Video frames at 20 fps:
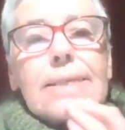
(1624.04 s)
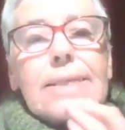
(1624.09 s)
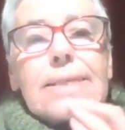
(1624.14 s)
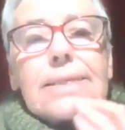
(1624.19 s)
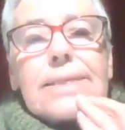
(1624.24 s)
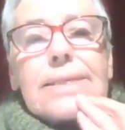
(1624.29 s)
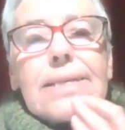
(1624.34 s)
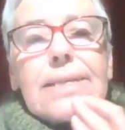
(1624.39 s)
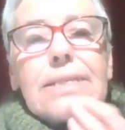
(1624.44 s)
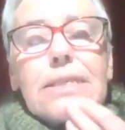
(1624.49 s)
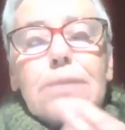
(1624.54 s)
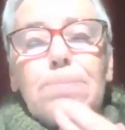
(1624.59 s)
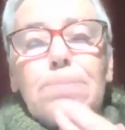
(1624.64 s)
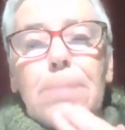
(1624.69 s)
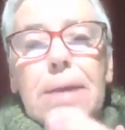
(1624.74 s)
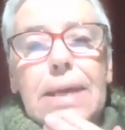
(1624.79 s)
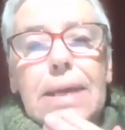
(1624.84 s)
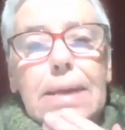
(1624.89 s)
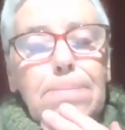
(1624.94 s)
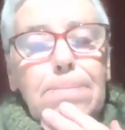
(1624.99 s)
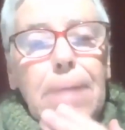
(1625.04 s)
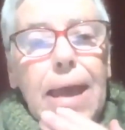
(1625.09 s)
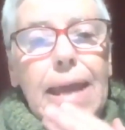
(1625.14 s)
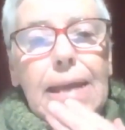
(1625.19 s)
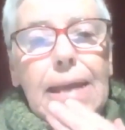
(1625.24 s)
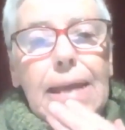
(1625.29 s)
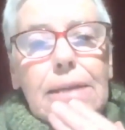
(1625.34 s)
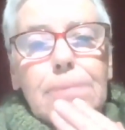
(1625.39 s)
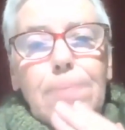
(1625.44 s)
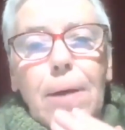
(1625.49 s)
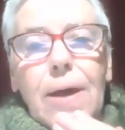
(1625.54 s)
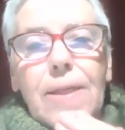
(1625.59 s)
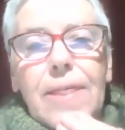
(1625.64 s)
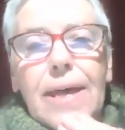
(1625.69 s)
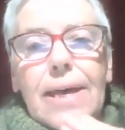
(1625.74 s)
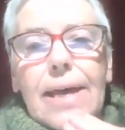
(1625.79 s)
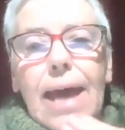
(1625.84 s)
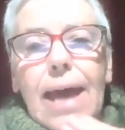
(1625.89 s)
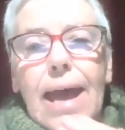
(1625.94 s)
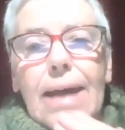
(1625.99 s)
Since being banned by
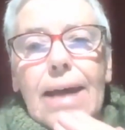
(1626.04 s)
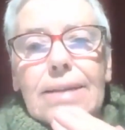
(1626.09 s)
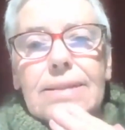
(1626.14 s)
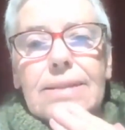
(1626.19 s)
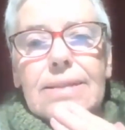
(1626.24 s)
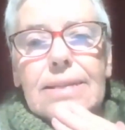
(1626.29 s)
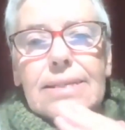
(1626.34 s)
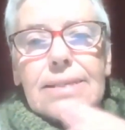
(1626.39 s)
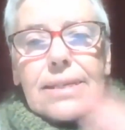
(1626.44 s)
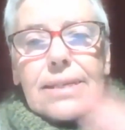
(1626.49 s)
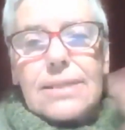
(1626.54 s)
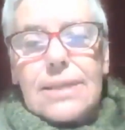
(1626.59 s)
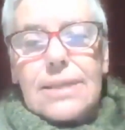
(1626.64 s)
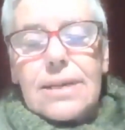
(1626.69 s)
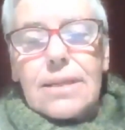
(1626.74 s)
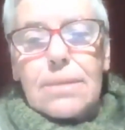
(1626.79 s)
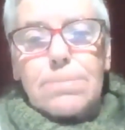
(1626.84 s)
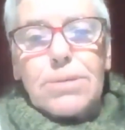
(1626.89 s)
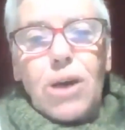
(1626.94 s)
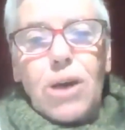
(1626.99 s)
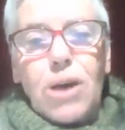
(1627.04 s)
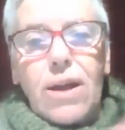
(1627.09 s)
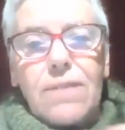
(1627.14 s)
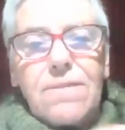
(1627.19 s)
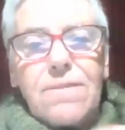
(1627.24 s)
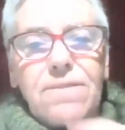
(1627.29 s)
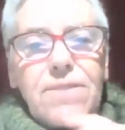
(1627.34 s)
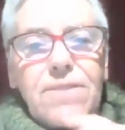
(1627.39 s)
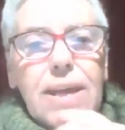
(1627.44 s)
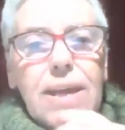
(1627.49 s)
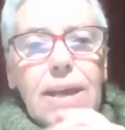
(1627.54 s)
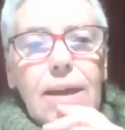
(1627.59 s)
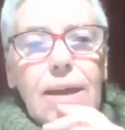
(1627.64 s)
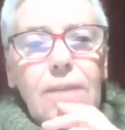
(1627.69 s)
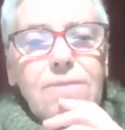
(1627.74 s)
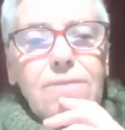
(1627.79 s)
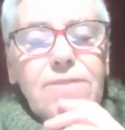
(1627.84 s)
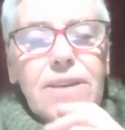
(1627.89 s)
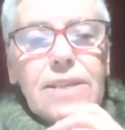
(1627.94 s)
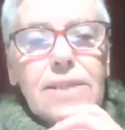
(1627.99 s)
the Out in the City, the Pride Fair,
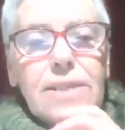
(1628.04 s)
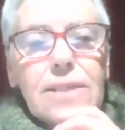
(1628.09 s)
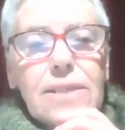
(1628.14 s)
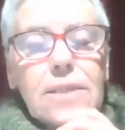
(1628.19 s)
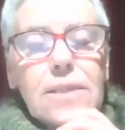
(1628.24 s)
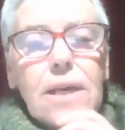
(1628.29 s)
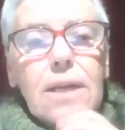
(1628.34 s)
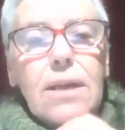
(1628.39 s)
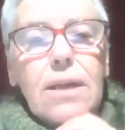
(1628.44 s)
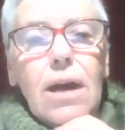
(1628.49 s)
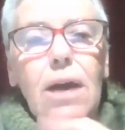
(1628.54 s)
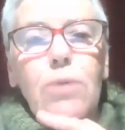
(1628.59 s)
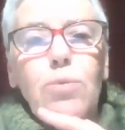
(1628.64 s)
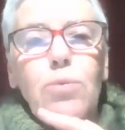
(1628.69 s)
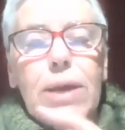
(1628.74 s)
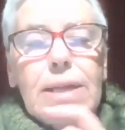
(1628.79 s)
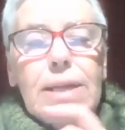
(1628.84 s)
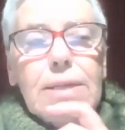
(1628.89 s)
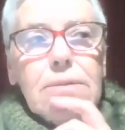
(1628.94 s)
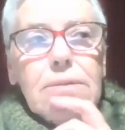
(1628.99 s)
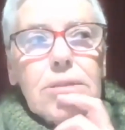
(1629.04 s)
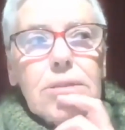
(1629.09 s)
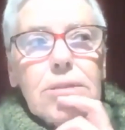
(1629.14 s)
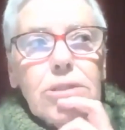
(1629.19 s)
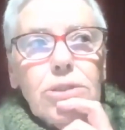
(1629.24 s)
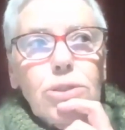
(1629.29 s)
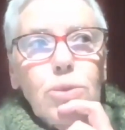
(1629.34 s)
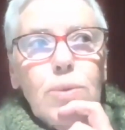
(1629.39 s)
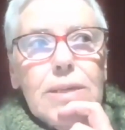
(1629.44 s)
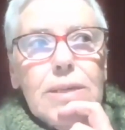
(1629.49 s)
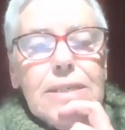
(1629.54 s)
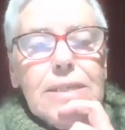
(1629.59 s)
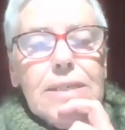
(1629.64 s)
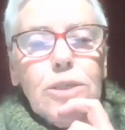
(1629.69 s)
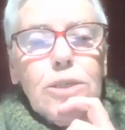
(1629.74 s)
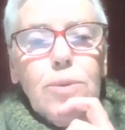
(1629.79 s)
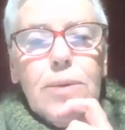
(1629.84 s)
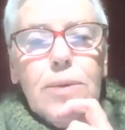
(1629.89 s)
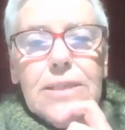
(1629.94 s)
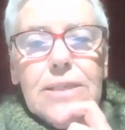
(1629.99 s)
a friend and I went in
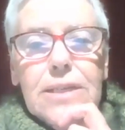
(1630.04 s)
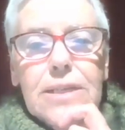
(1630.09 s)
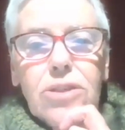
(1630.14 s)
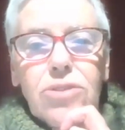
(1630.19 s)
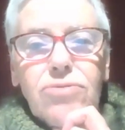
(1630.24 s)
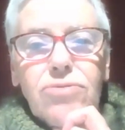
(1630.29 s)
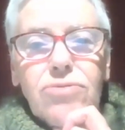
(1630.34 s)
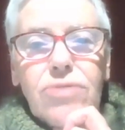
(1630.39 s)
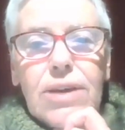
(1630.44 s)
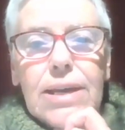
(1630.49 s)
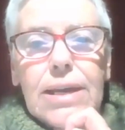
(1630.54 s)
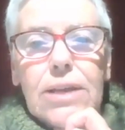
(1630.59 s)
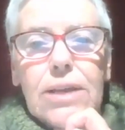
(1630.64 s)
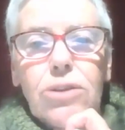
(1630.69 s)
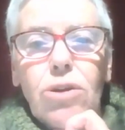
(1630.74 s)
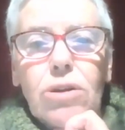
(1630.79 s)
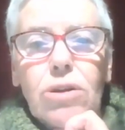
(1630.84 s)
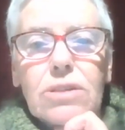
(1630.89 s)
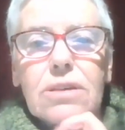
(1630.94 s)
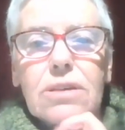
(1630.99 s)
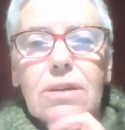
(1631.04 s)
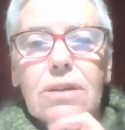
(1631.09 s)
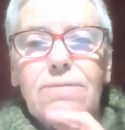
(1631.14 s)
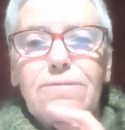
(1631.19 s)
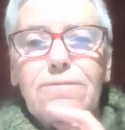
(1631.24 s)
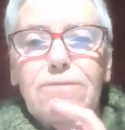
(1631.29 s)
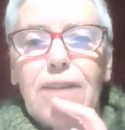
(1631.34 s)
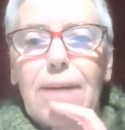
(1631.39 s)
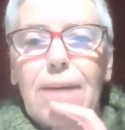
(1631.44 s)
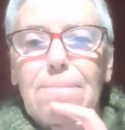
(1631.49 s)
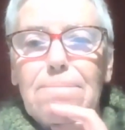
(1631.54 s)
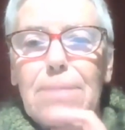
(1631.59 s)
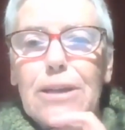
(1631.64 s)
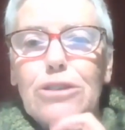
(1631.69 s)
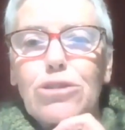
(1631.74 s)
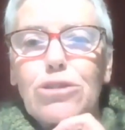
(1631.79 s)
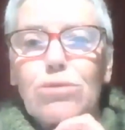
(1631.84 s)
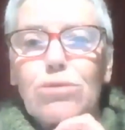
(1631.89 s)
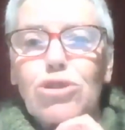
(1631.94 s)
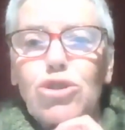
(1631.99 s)
2023, not to confront,
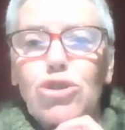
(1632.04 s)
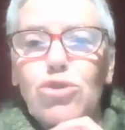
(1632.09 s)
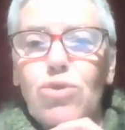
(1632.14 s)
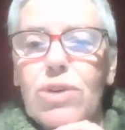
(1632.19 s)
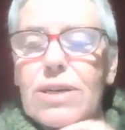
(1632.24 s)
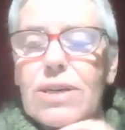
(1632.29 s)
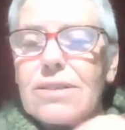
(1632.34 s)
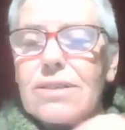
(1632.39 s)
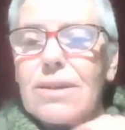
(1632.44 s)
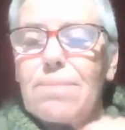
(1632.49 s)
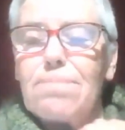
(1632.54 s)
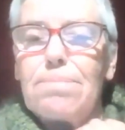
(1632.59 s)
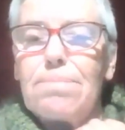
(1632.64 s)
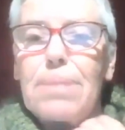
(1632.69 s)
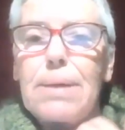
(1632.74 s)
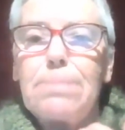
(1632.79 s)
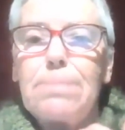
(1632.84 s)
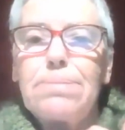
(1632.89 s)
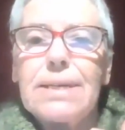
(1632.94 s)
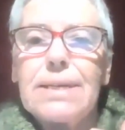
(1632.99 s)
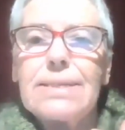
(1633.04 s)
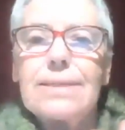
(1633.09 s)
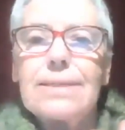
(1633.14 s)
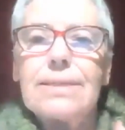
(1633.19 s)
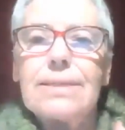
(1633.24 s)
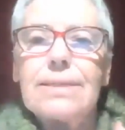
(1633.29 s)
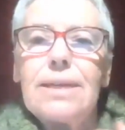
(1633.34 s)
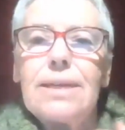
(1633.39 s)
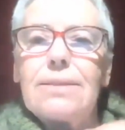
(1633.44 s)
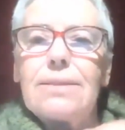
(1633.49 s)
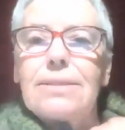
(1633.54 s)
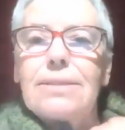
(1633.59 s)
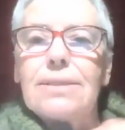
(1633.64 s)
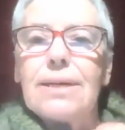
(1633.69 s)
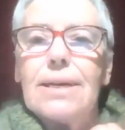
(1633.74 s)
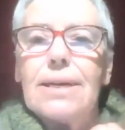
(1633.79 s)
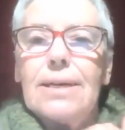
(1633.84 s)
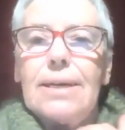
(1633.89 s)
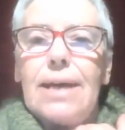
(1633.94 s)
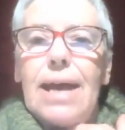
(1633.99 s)
but to enjoy it and be present and
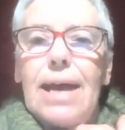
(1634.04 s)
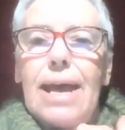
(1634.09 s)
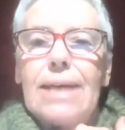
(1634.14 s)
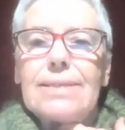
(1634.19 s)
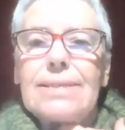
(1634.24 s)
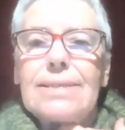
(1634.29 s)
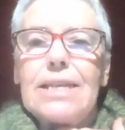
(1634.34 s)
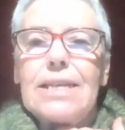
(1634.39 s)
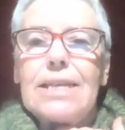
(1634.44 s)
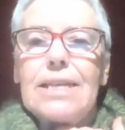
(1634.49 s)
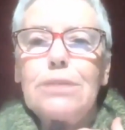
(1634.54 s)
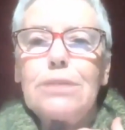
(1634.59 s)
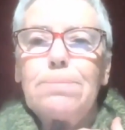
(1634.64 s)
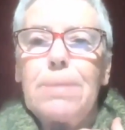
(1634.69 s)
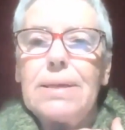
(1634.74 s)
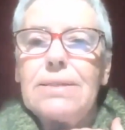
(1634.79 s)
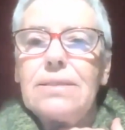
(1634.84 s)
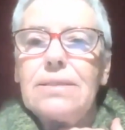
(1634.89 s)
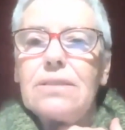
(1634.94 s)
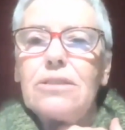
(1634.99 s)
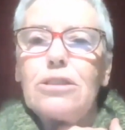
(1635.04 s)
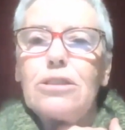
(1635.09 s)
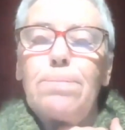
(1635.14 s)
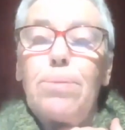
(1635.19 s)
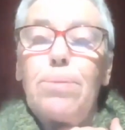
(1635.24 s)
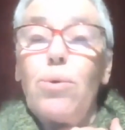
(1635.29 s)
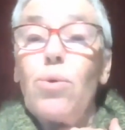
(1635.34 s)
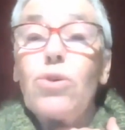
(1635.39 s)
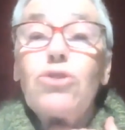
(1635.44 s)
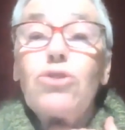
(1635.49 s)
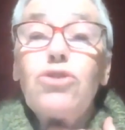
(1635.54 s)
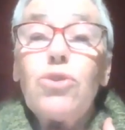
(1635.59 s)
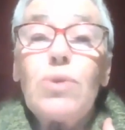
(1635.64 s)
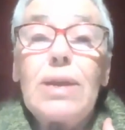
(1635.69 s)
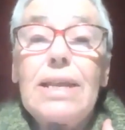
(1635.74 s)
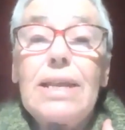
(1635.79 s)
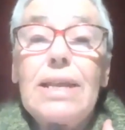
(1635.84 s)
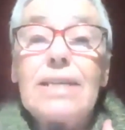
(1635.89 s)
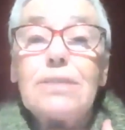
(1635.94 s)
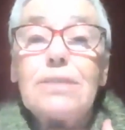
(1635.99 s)
as lesbians and support
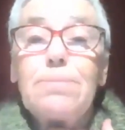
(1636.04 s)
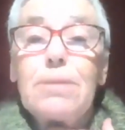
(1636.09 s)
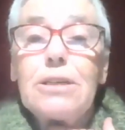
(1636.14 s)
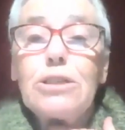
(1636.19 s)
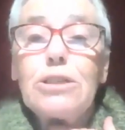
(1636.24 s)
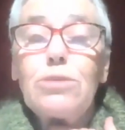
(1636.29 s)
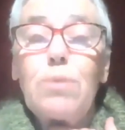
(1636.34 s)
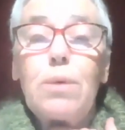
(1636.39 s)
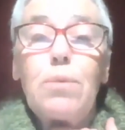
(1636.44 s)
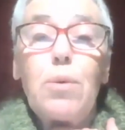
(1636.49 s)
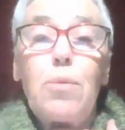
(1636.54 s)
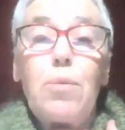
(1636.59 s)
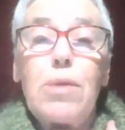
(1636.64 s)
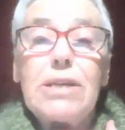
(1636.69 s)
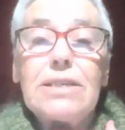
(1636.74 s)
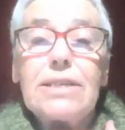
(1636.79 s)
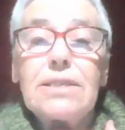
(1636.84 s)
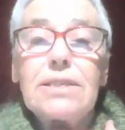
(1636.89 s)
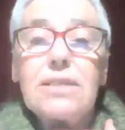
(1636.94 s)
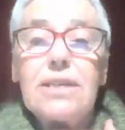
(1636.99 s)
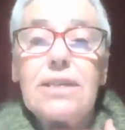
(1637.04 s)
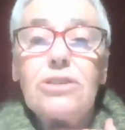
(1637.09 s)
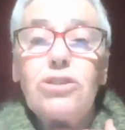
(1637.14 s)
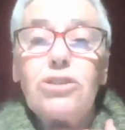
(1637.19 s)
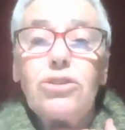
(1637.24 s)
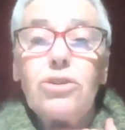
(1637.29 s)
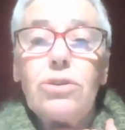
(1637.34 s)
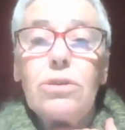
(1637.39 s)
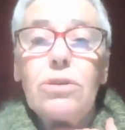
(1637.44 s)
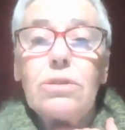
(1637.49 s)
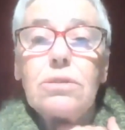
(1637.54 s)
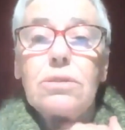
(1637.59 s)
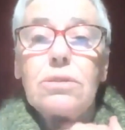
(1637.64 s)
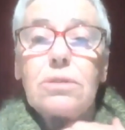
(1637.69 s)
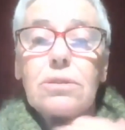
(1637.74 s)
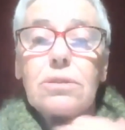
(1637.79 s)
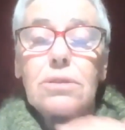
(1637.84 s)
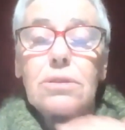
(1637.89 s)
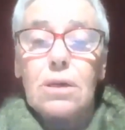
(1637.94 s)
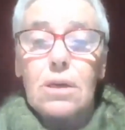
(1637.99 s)
newer lesbians. We were wearing
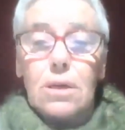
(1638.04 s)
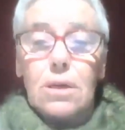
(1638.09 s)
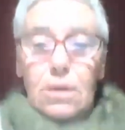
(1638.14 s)
t-shirts,